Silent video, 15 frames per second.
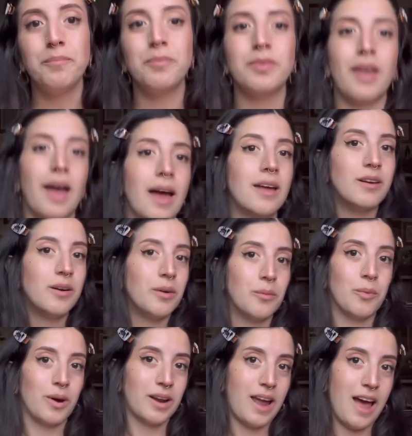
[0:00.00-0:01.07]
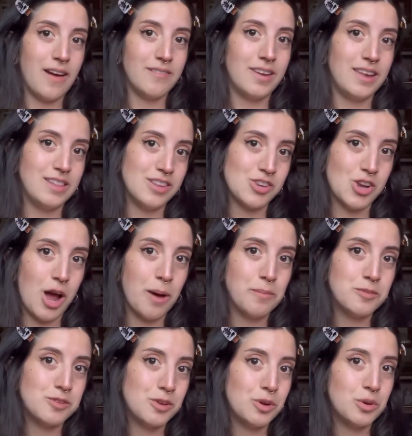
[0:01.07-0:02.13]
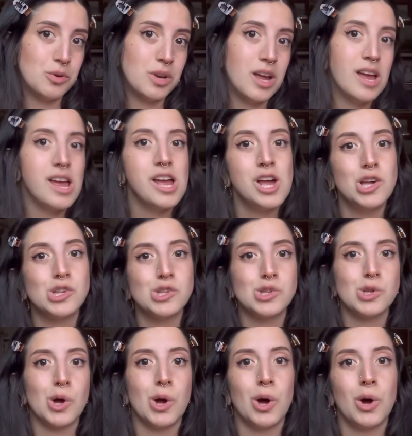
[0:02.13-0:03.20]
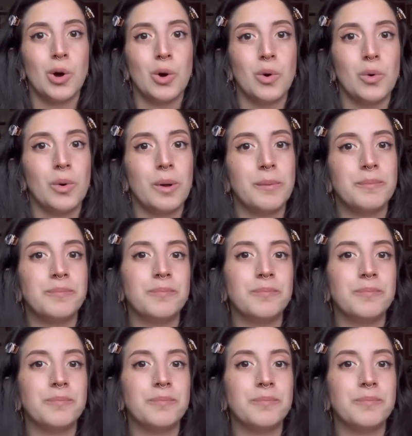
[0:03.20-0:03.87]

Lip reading: that we're gonna have in the shop soon. So